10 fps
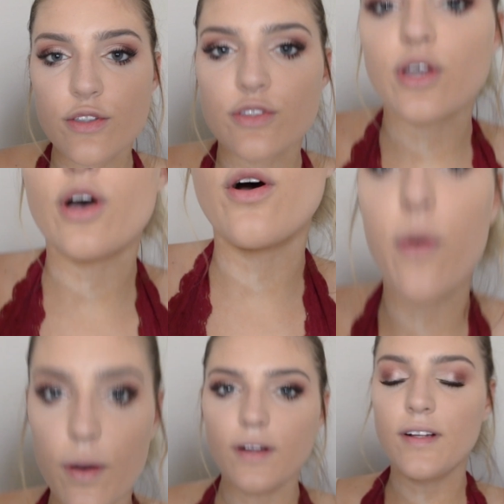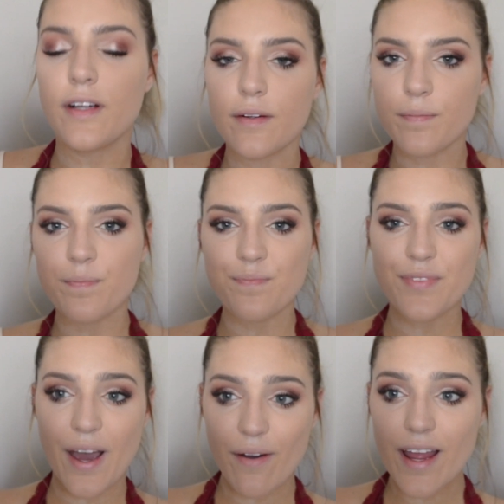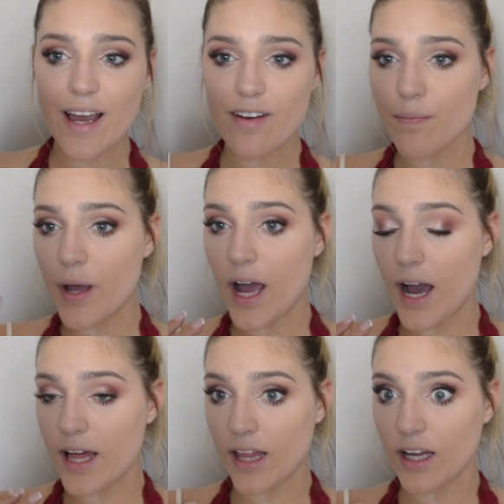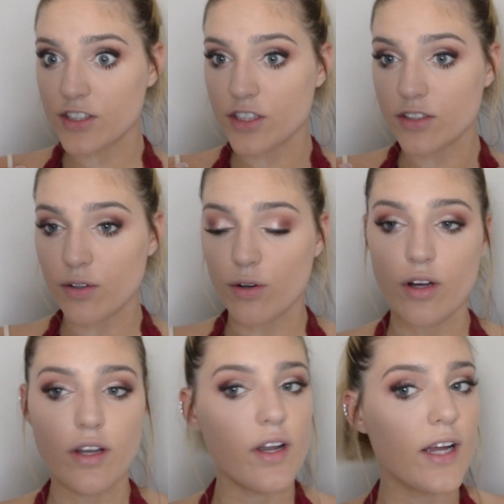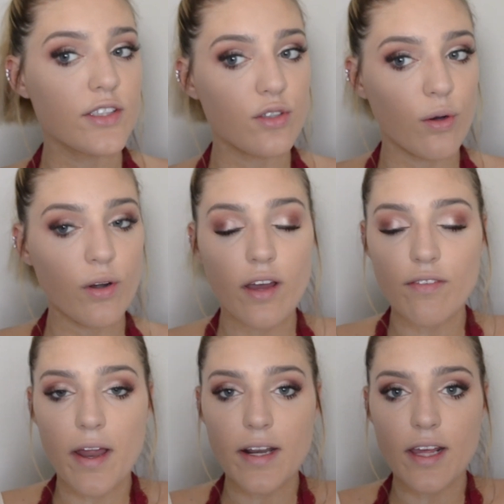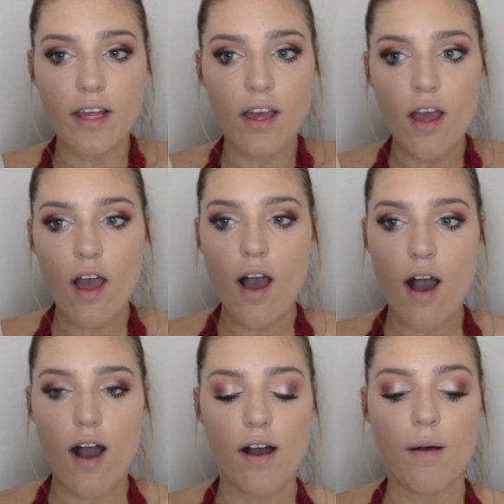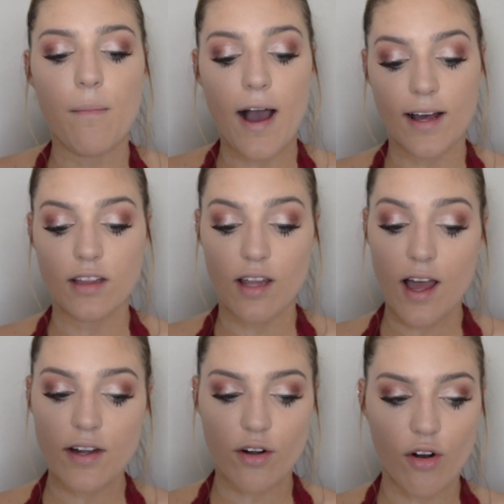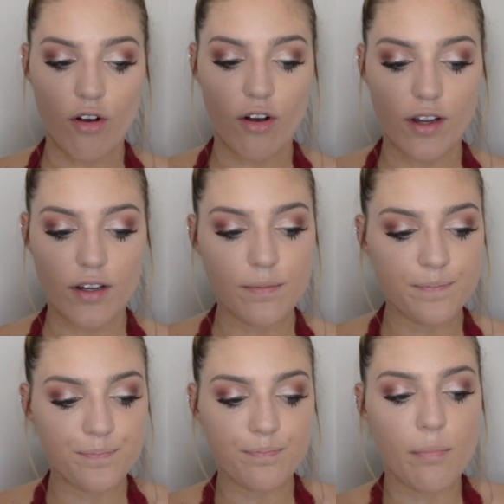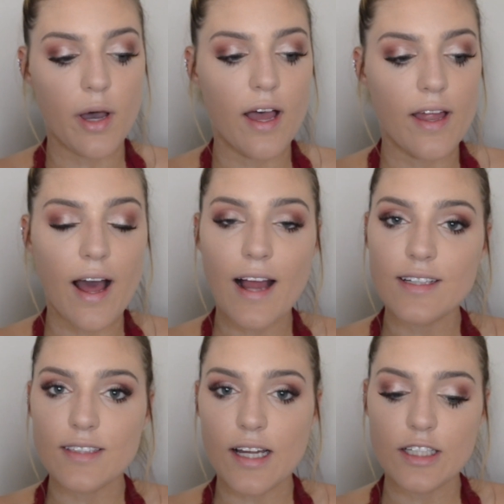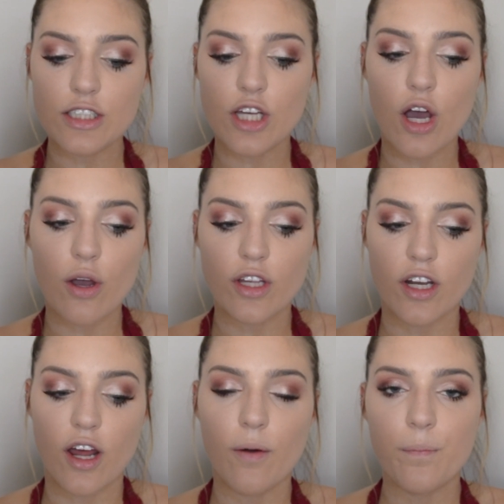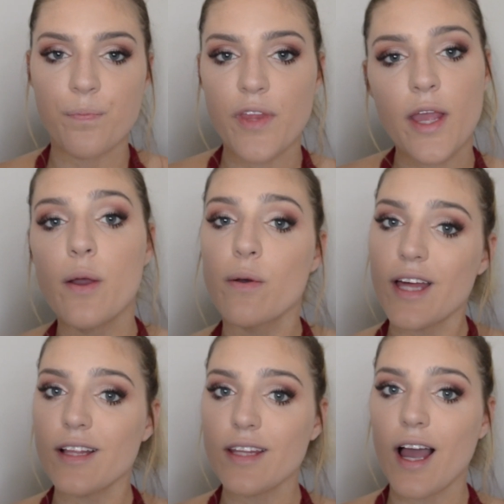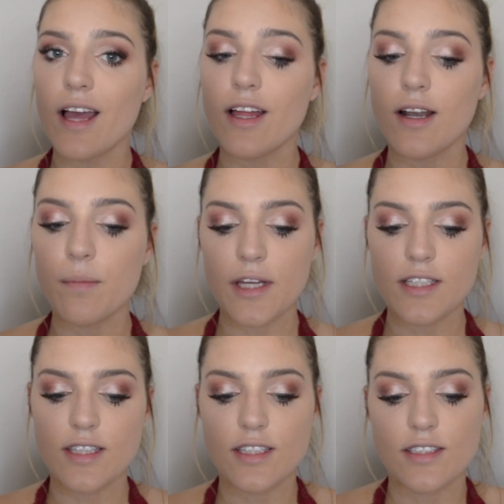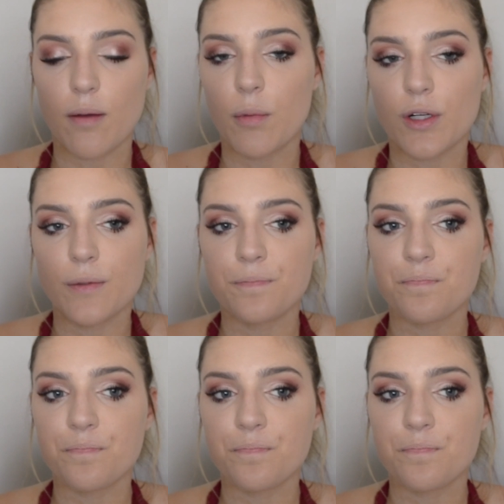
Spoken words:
so now I have my eyelashes on. I don't have any eyeliner on, but I decided to go, you know, without the eyeliner because in the summer